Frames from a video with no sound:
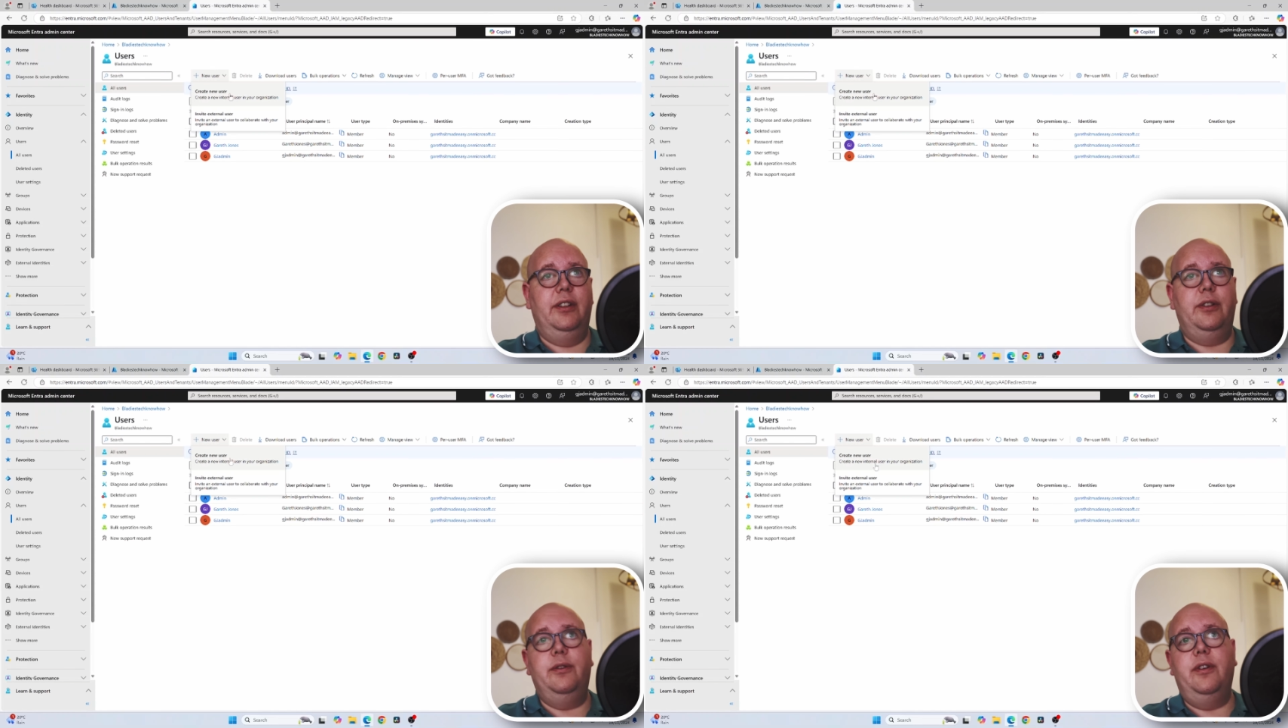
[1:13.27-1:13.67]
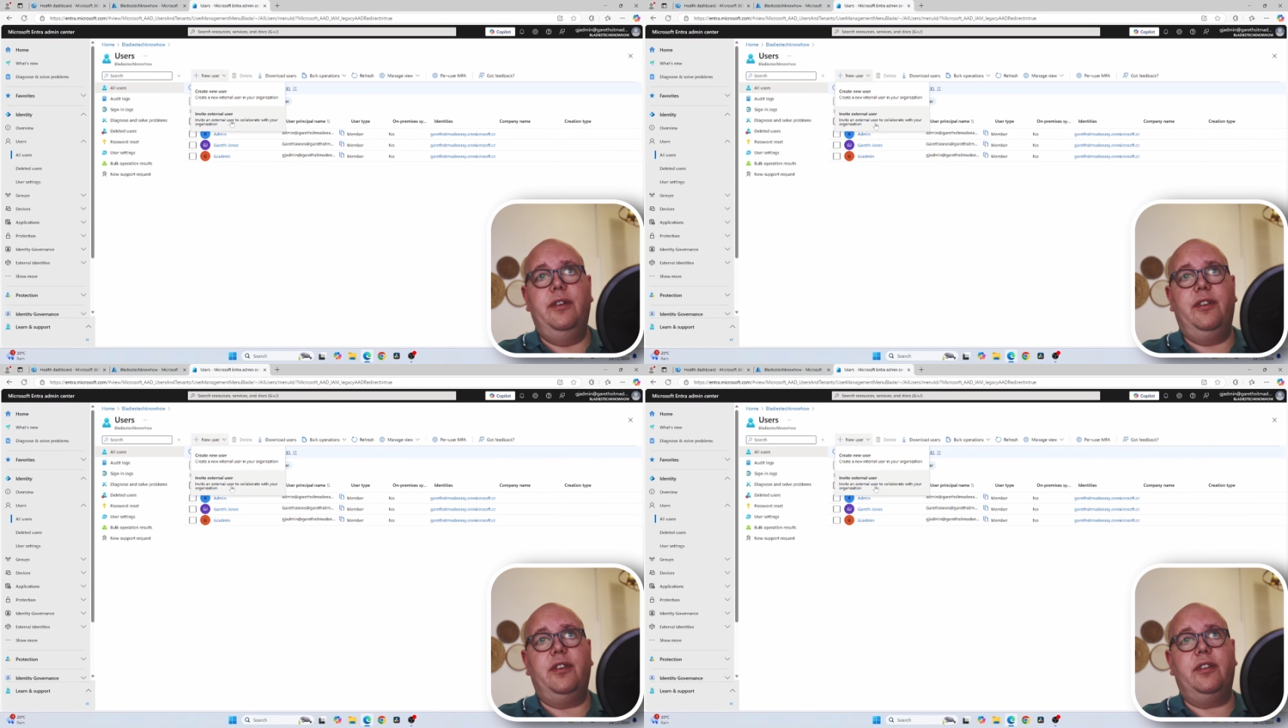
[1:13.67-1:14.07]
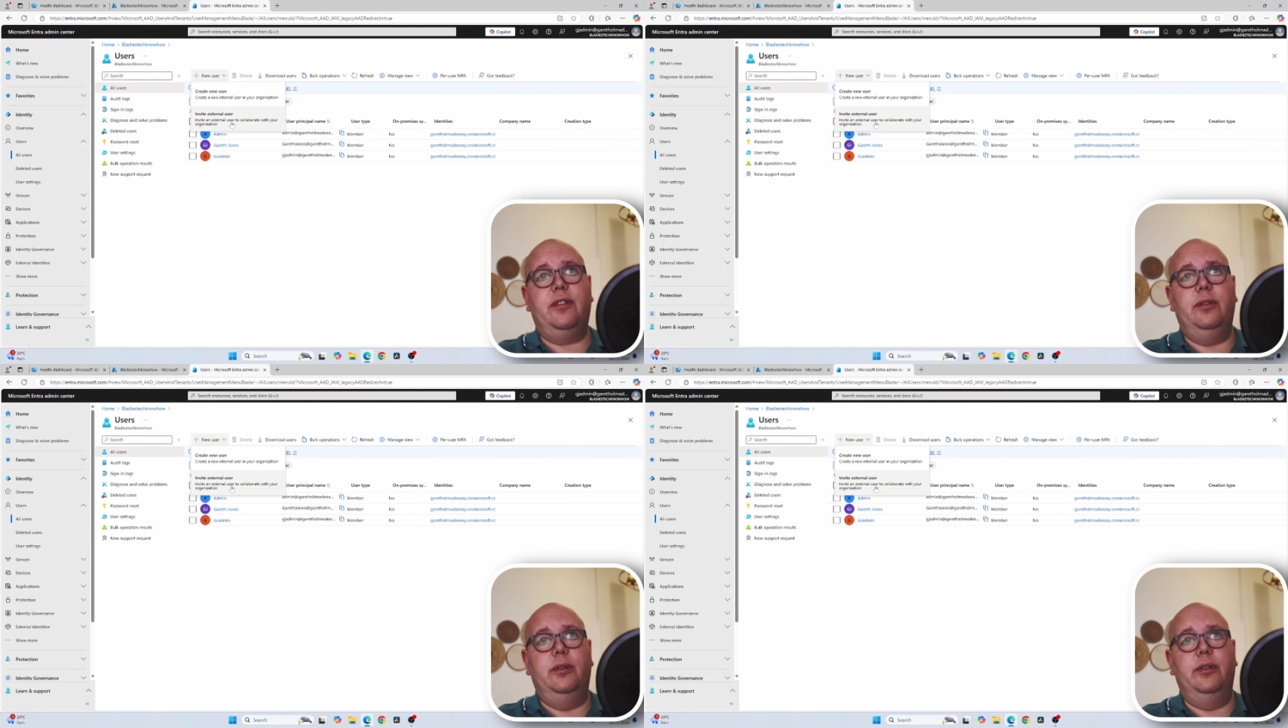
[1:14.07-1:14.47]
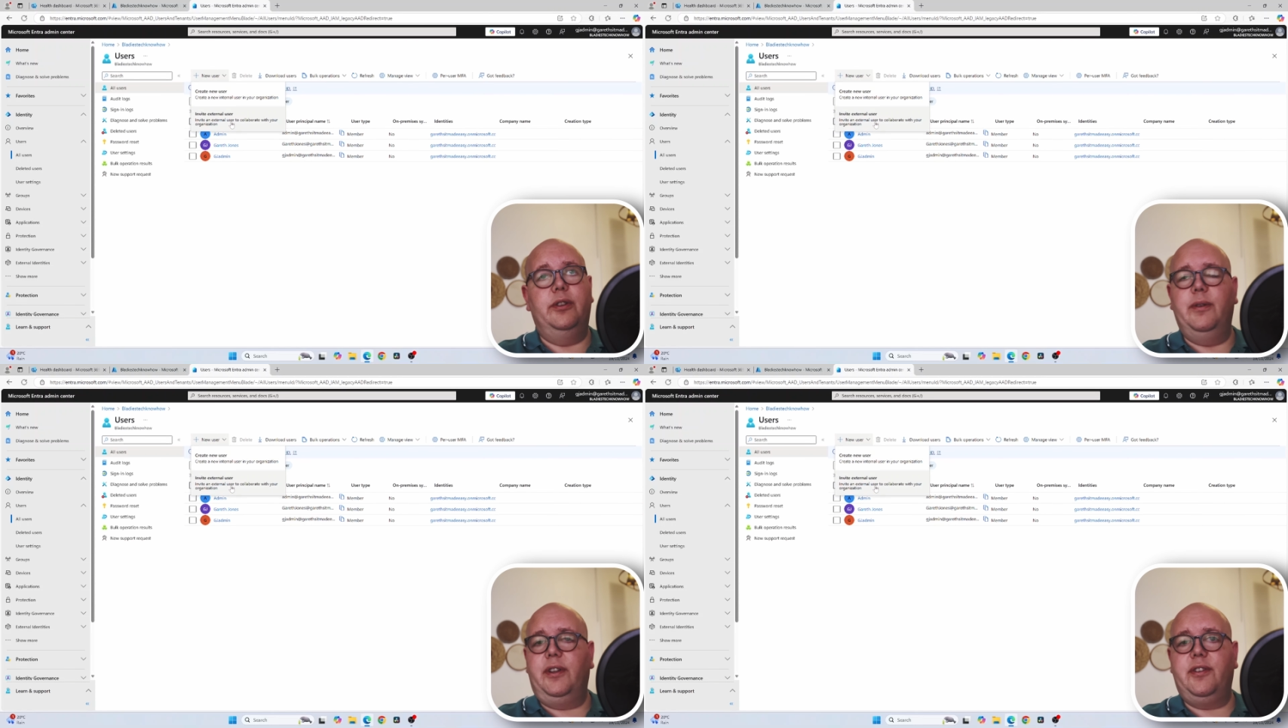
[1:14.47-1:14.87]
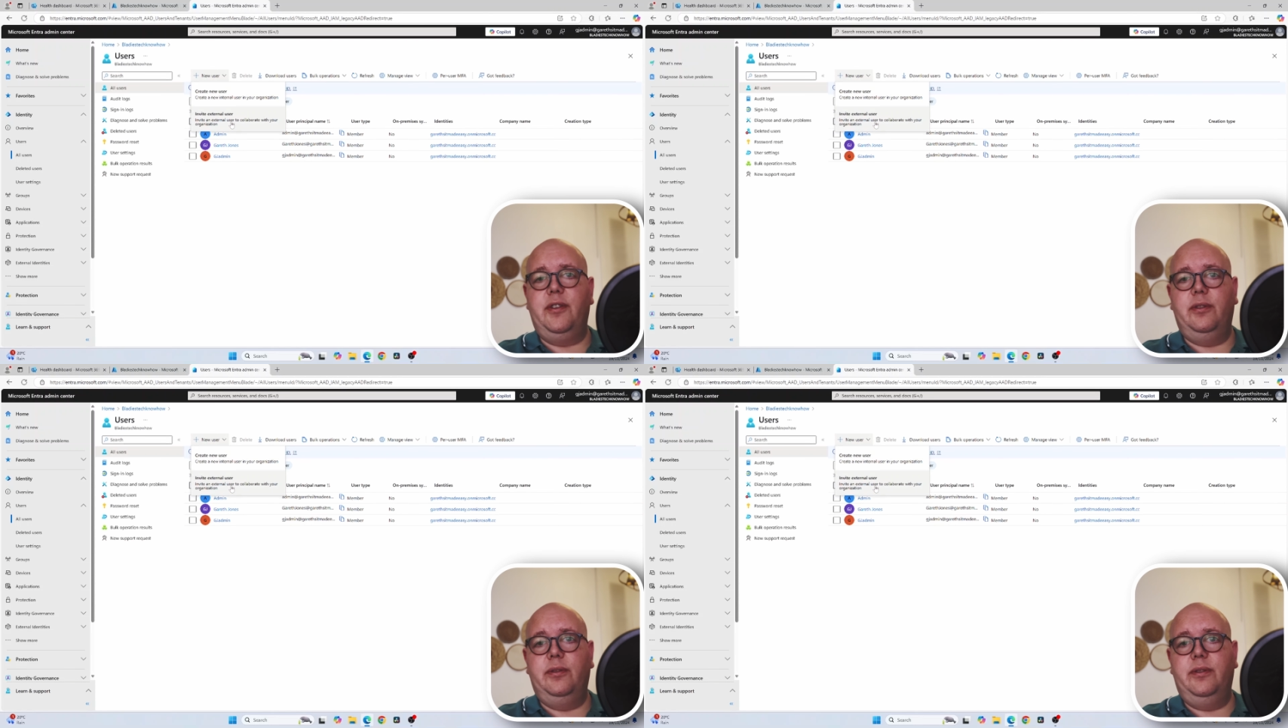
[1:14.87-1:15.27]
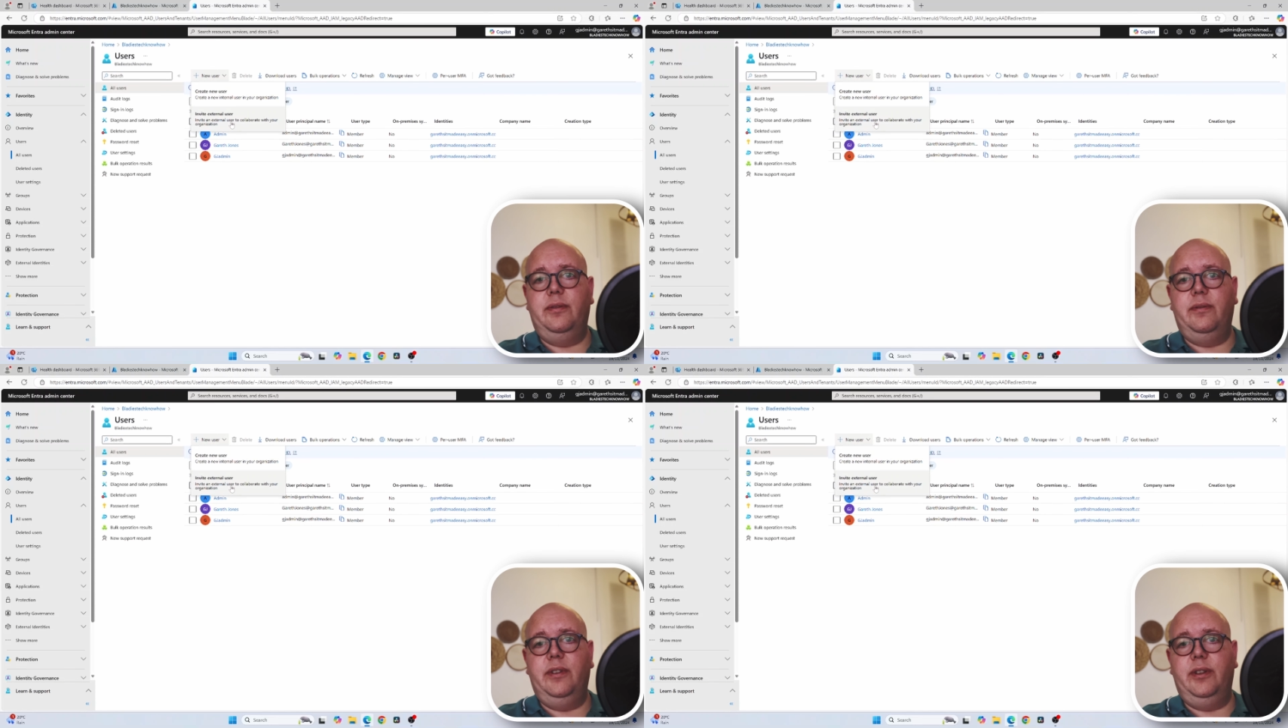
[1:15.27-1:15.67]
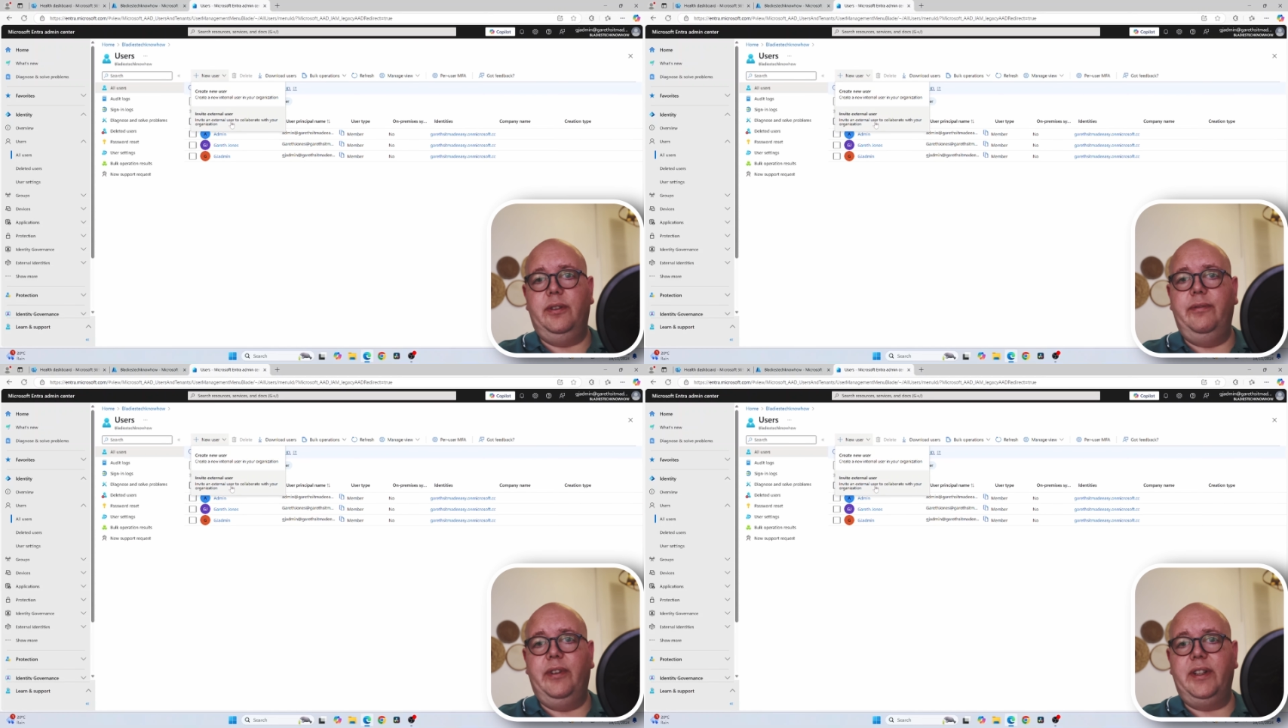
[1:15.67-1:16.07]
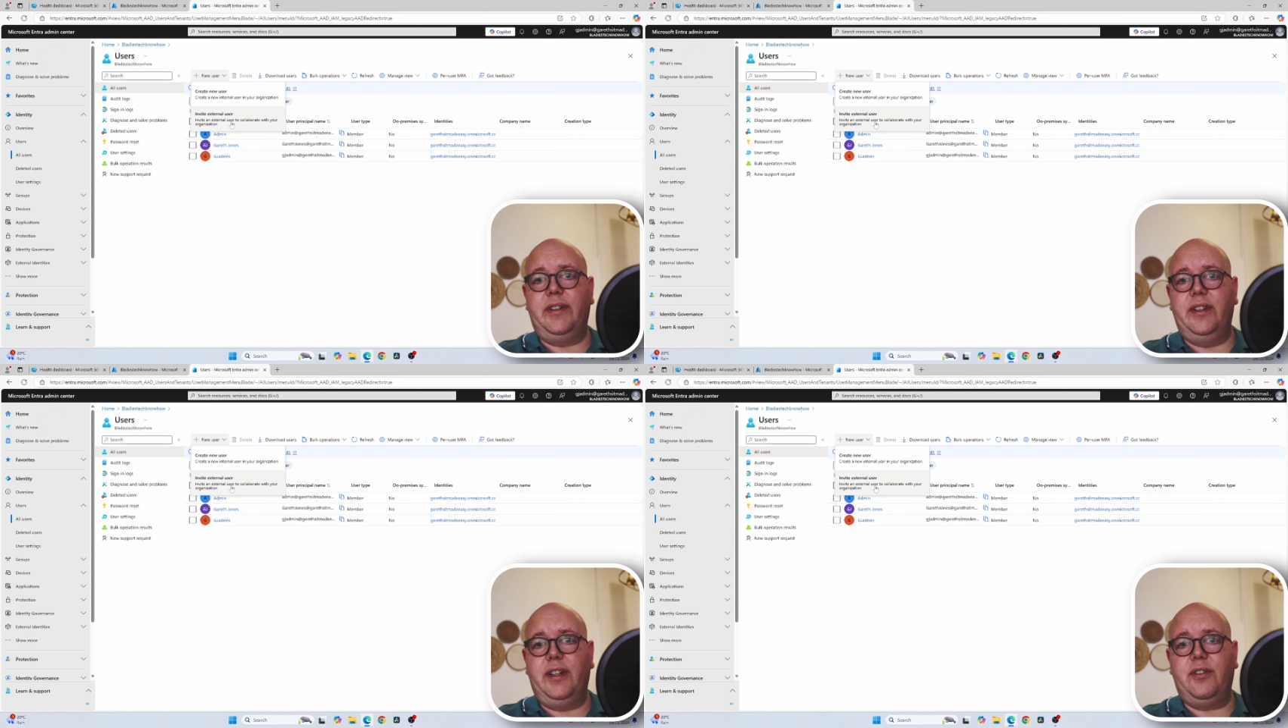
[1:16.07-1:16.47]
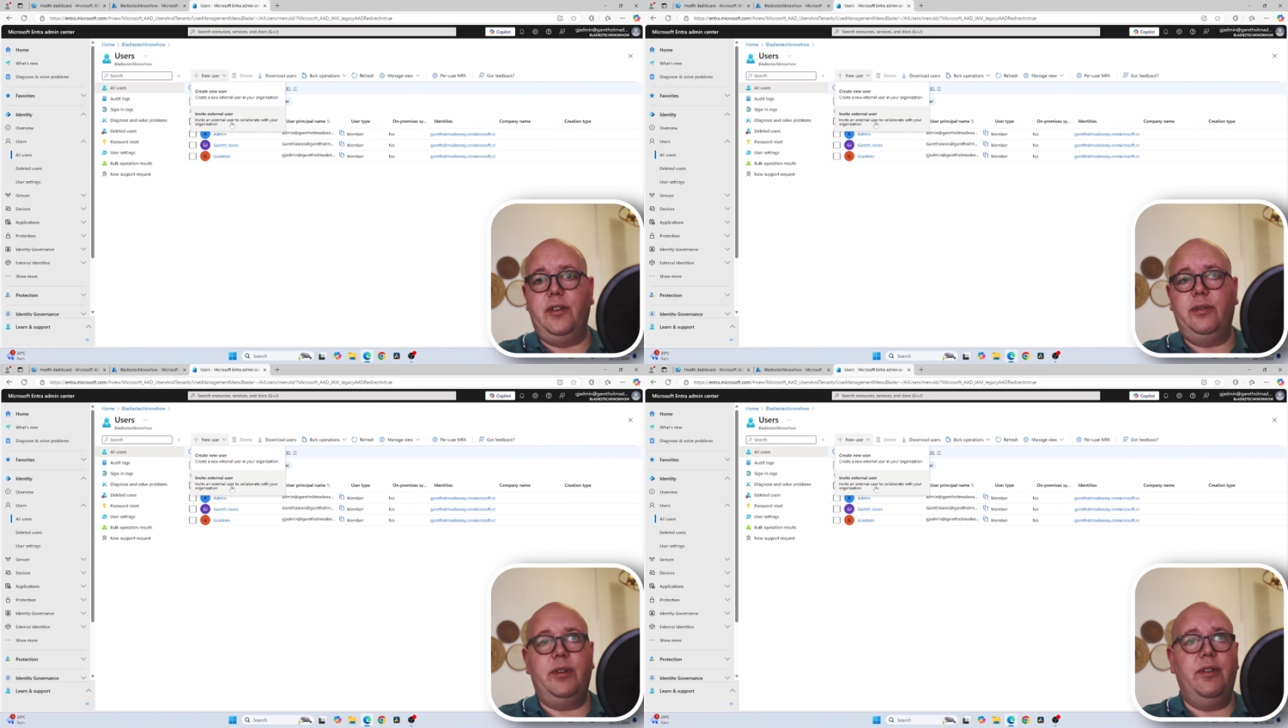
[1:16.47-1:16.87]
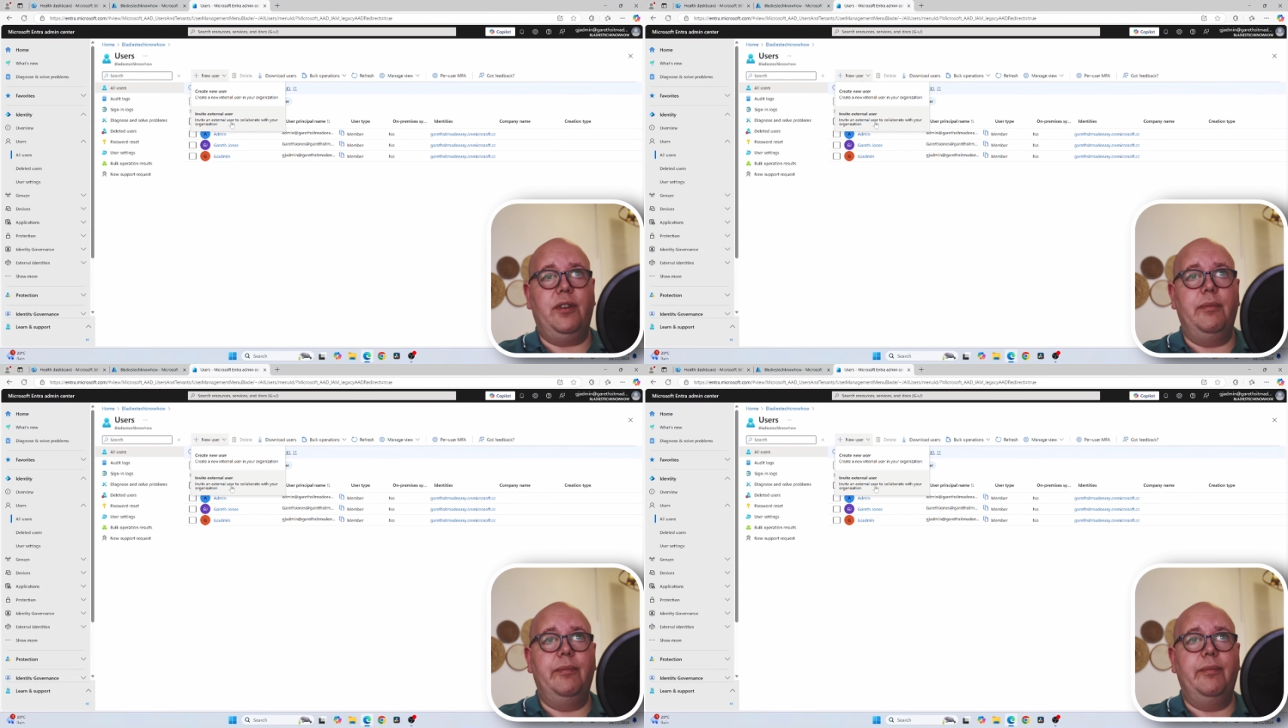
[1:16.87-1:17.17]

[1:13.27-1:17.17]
new user or new external, or inviting an external user.